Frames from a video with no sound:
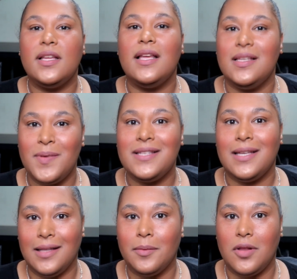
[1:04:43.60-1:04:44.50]
It's
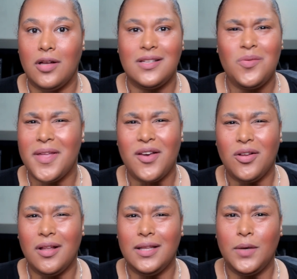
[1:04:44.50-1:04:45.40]
basically lip gloss. I don't know why they
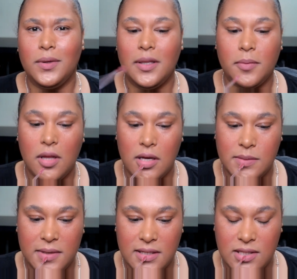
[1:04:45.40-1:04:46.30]
call it a liquid lip gloss,
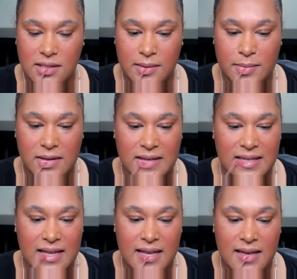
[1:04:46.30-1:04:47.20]
because it's just lip gloss.
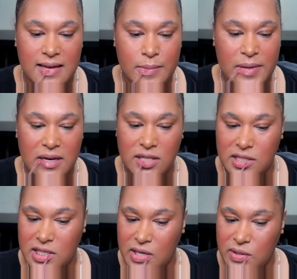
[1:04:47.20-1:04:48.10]
And it pairs
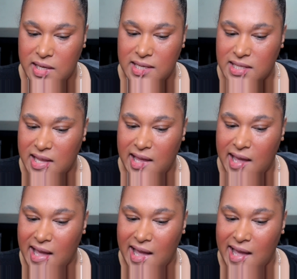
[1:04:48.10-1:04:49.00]
so nicely
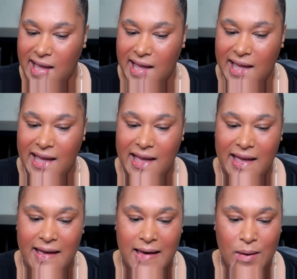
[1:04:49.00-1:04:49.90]

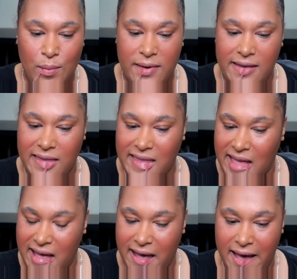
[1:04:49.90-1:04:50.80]
with
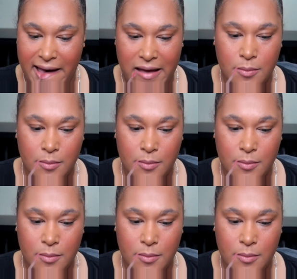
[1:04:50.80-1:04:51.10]
this